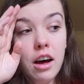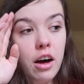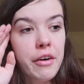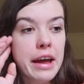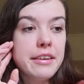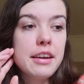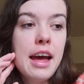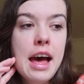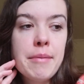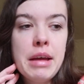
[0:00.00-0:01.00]
All right,
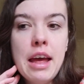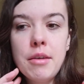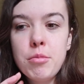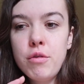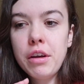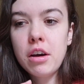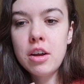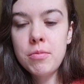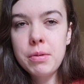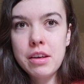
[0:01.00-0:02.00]
and moving
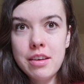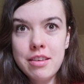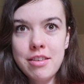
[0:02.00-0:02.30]
on because